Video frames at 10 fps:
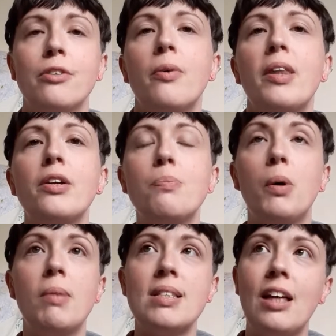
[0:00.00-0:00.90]
of whether to
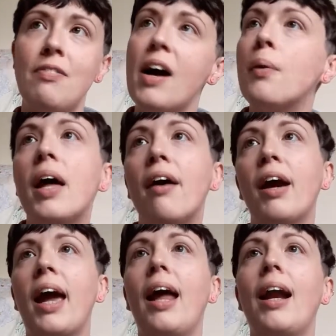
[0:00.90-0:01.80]
put myself out there
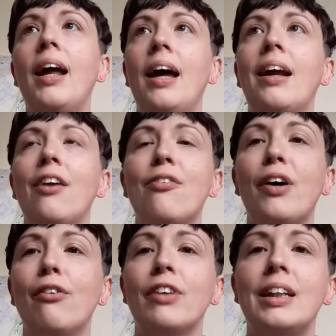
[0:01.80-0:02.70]
again, and it
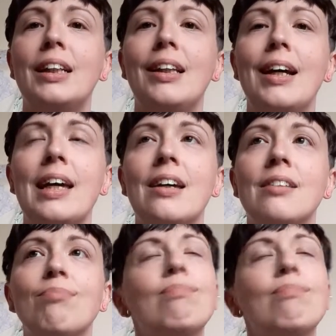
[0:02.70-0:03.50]
felt really like,